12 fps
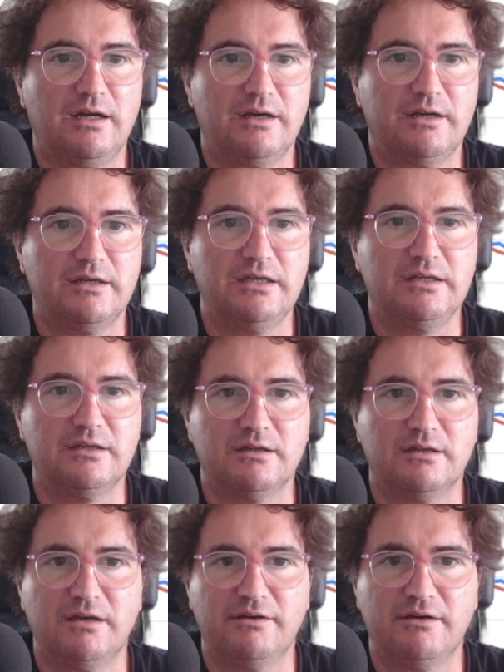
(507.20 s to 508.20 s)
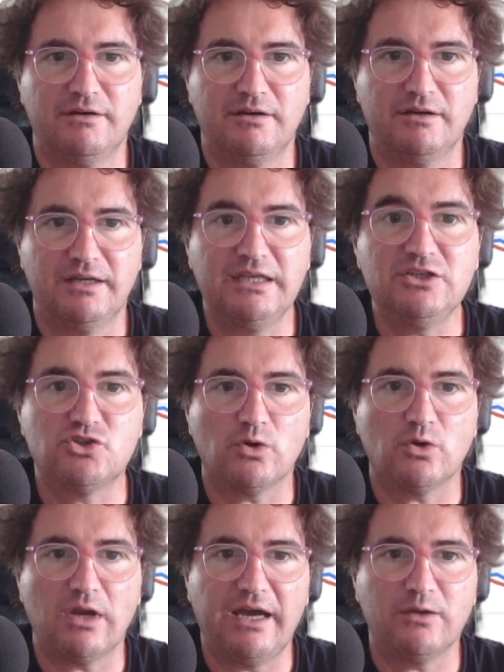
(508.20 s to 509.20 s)
in
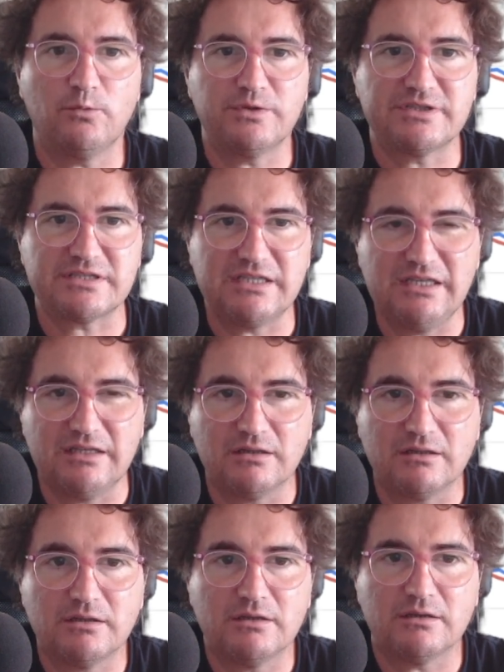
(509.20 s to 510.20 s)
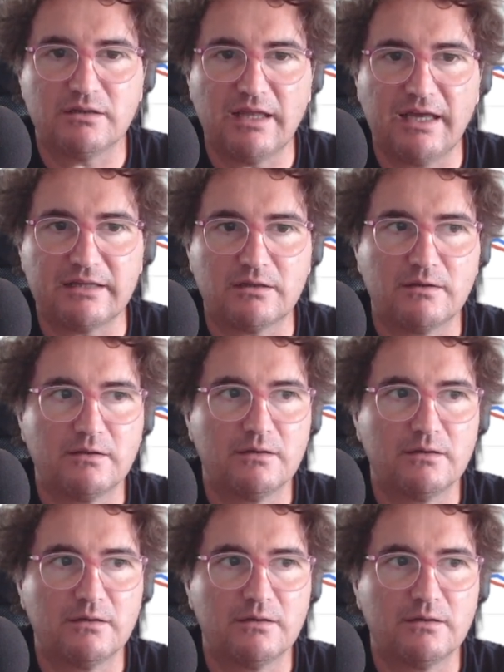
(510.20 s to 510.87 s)
July, we see that,